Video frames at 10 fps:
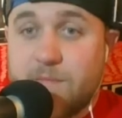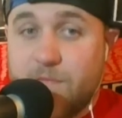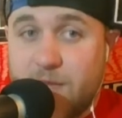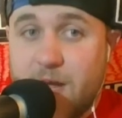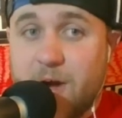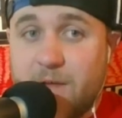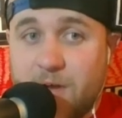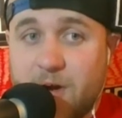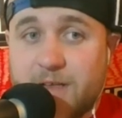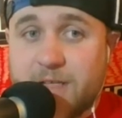Very,
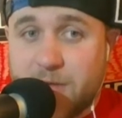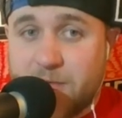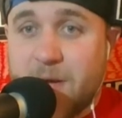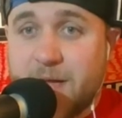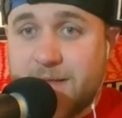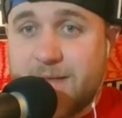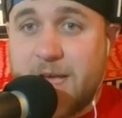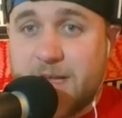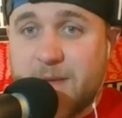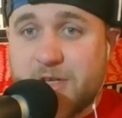very tough spot to
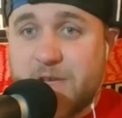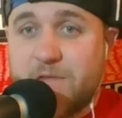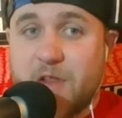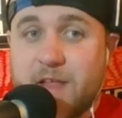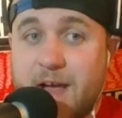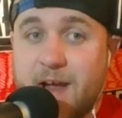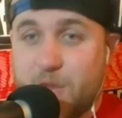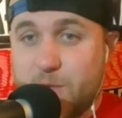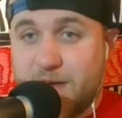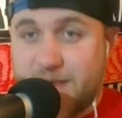take, especially if you're the guy
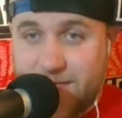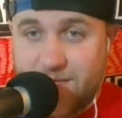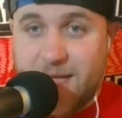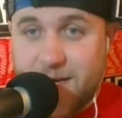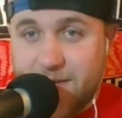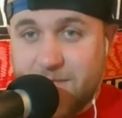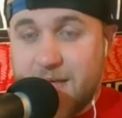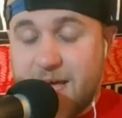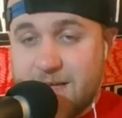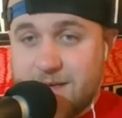on the receiving end of
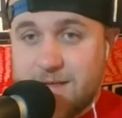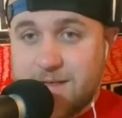that.